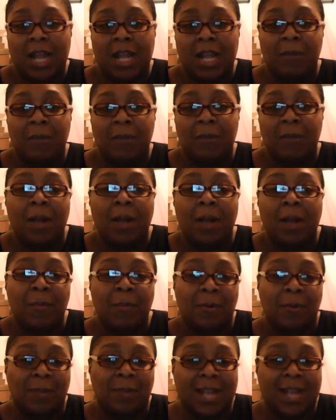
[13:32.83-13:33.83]
It would probably be
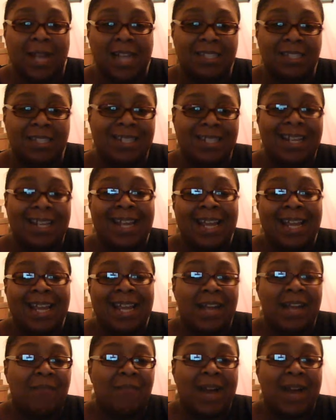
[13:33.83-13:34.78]
more relaxing if